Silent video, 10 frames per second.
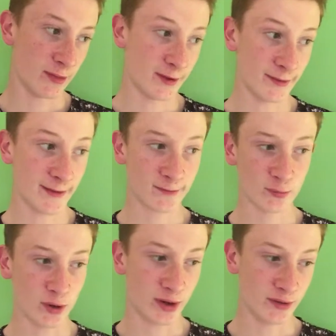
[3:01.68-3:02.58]
then that's
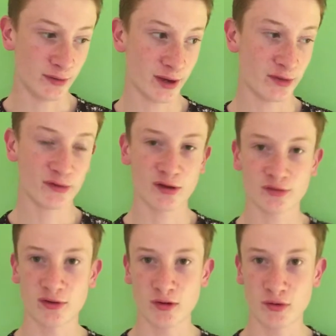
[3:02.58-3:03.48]
when they start to
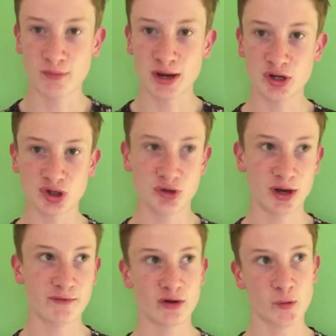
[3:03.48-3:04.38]
turn on the manager, and
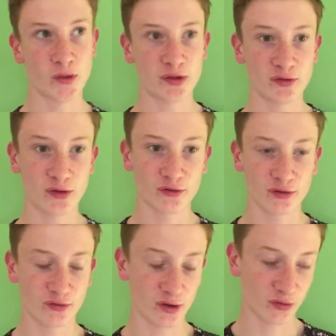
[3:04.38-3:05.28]
everyone then
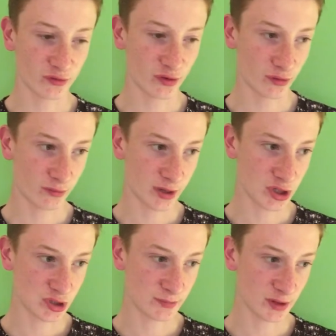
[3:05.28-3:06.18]
starts to turn on the
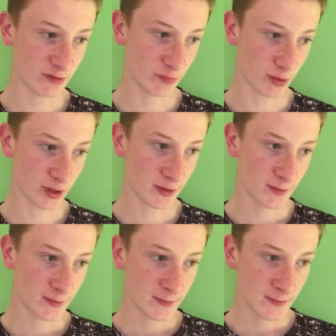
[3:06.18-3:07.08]
manager. But either way,
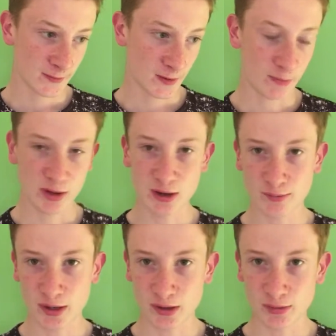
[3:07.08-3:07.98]
I'm a little
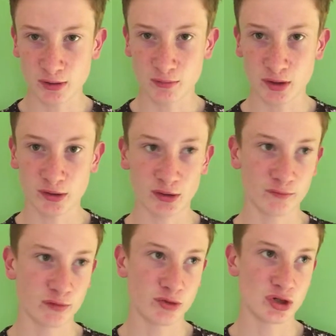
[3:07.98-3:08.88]
bit in the middle. I don't
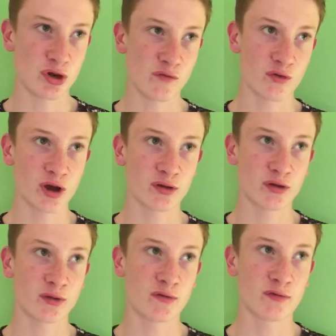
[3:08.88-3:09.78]
think we should overreact. I
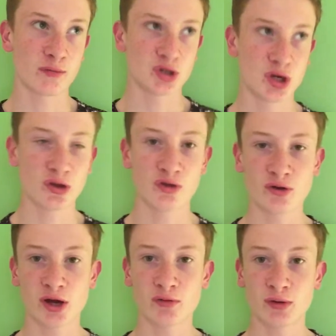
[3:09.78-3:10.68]
don't think we should
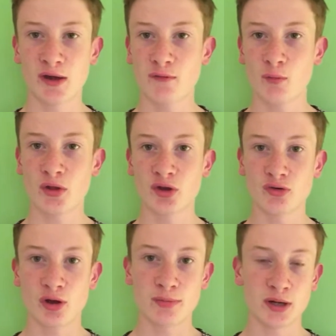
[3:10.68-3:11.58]
underreact. We haven't won the
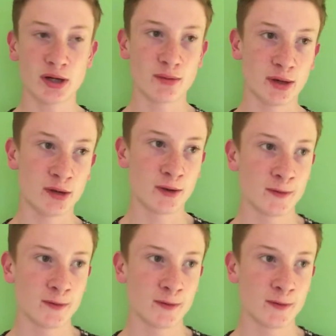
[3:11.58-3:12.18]
Europa League. I mean,